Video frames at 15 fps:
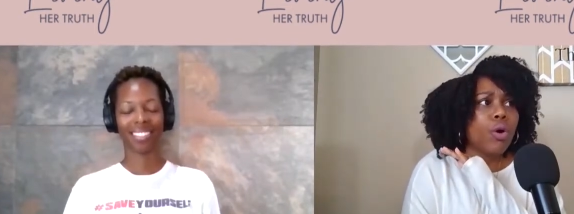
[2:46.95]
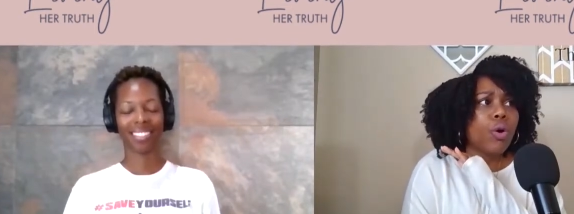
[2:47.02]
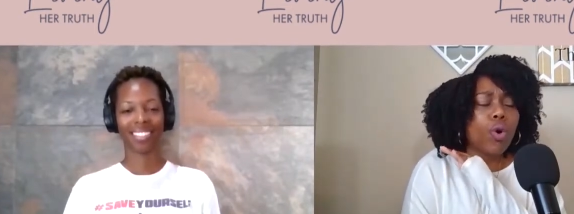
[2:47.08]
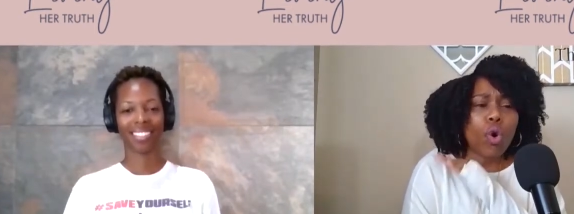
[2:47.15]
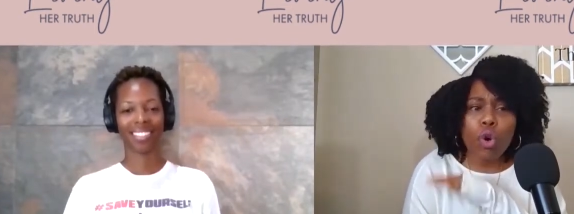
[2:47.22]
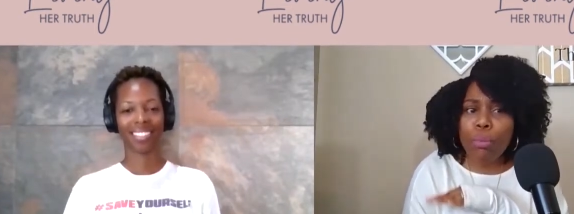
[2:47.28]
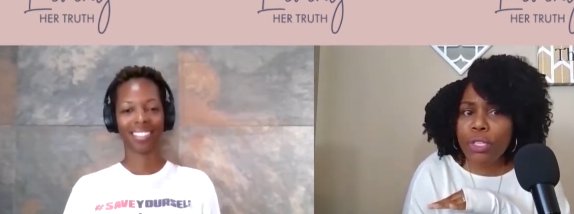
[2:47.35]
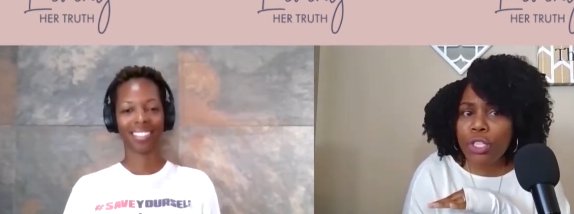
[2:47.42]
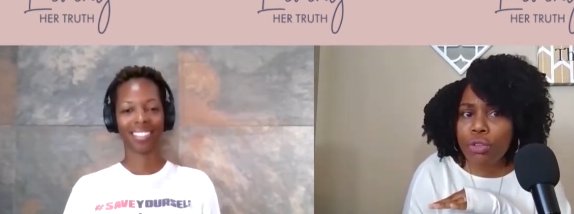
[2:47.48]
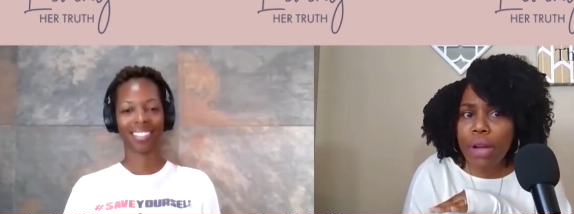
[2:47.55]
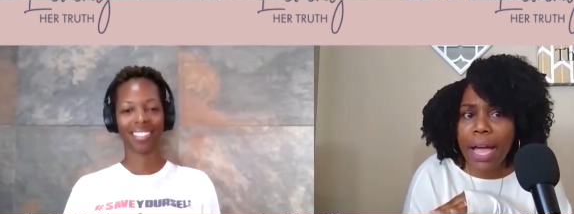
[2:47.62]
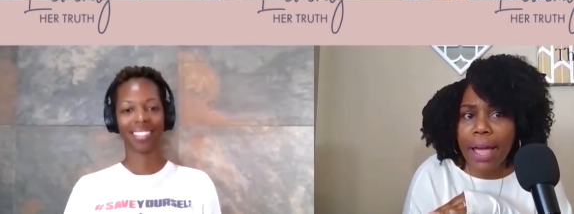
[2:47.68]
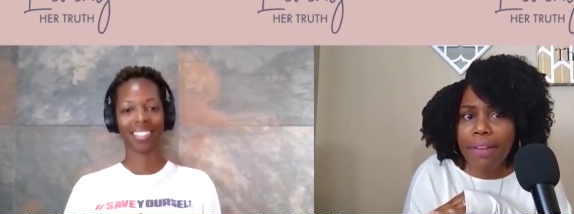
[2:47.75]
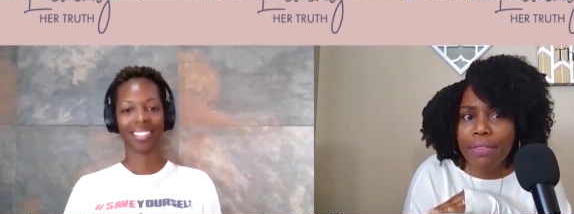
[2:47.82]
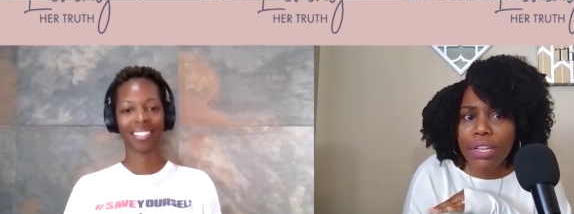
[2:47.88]
Speaker 1: uber
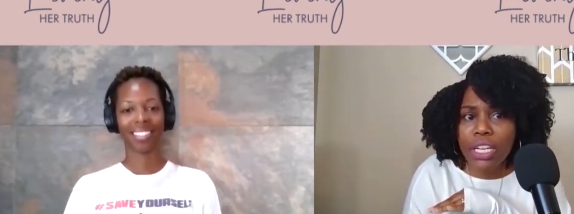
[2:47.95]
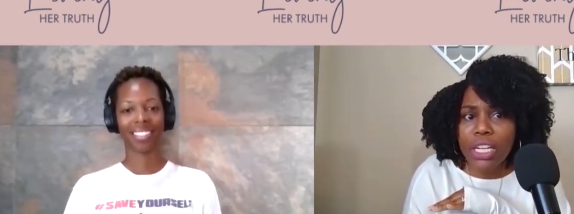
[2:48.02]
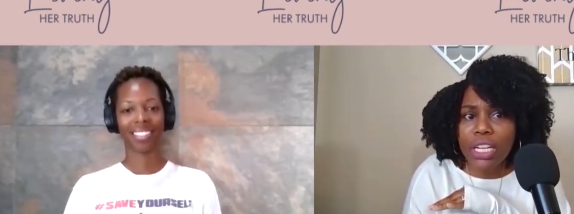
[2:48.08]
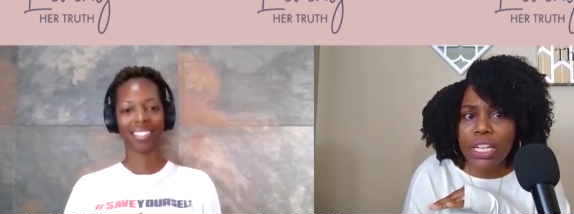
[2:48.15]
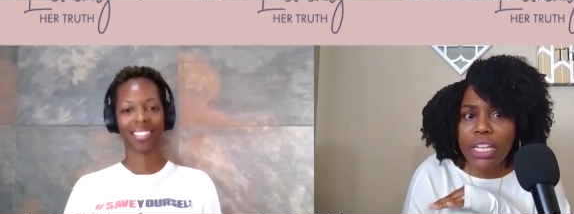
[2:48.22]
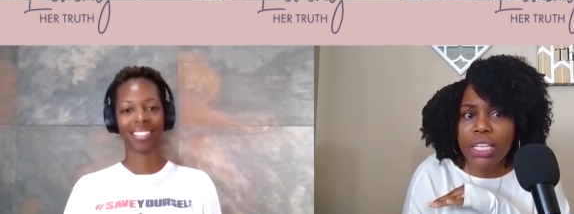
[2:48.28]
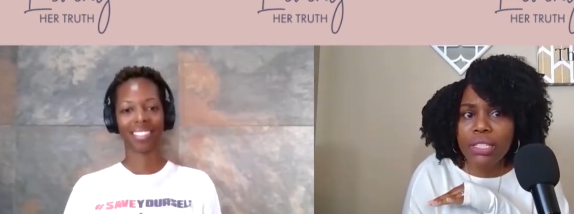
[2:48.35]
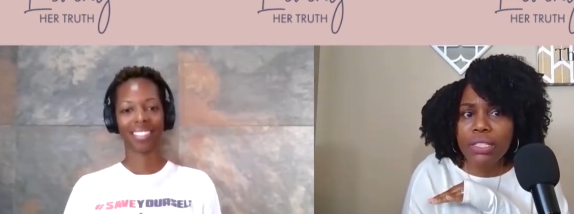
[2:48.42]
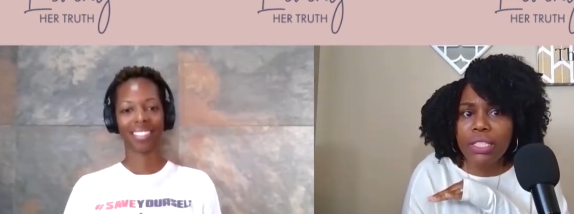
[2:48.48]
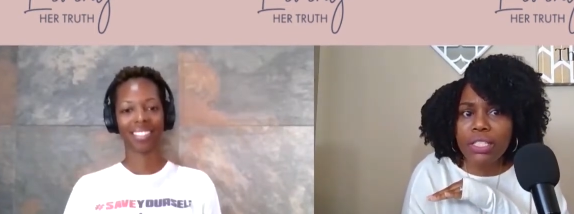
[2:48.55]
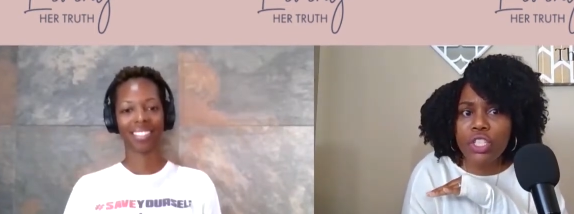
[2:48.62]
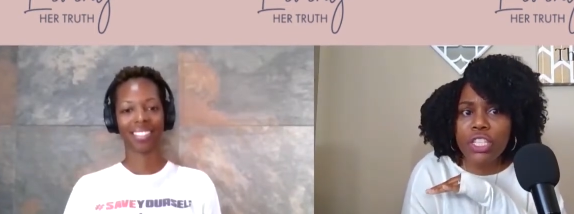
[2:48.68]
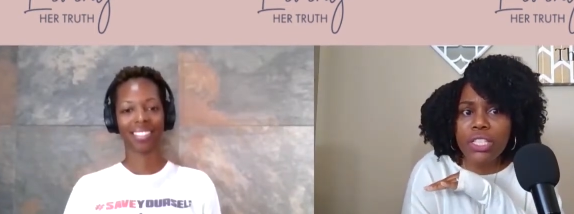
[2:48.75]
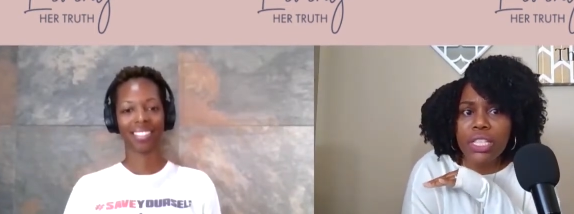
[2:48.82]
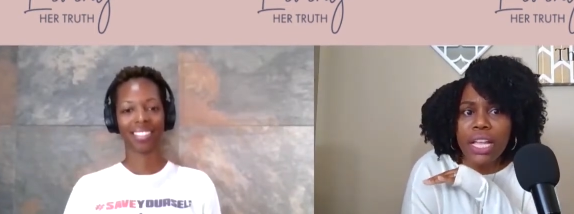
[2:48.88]
drivers
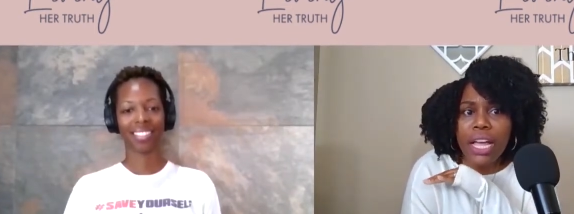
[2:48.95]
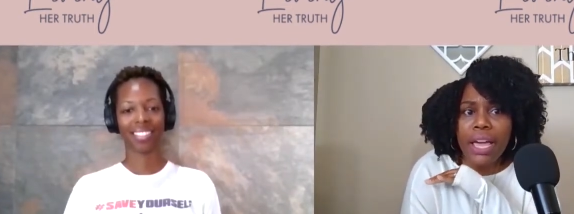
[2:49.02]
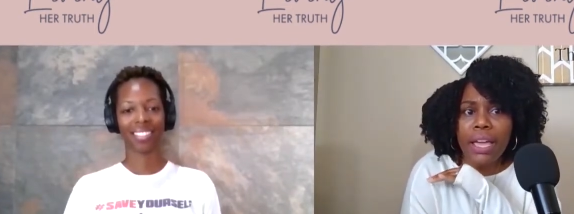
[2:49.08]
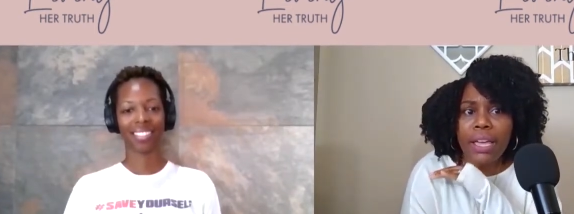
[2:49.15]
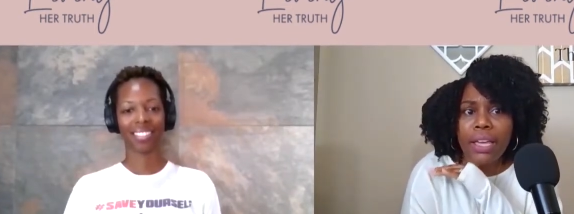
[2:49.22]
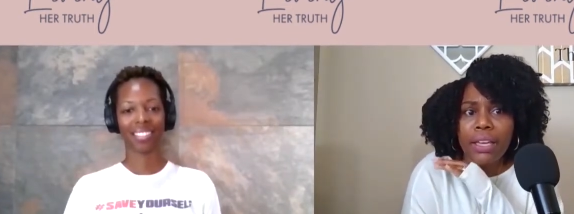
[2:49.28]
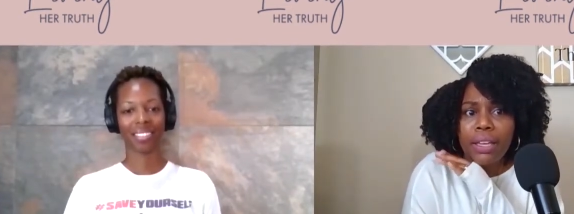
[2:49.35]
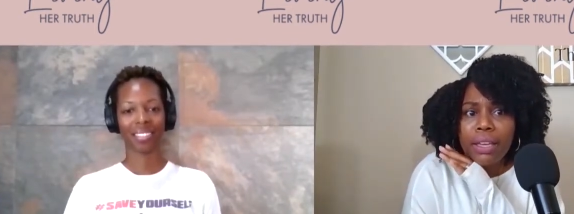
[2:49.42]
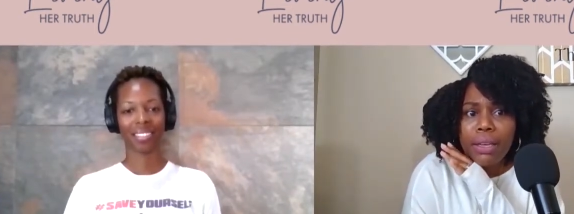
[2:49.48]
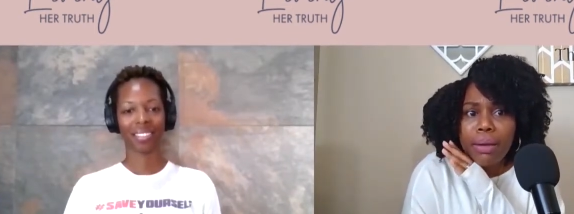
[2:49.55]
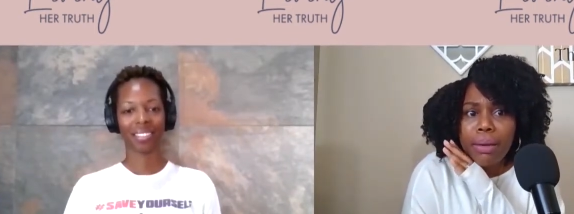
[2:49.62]
just like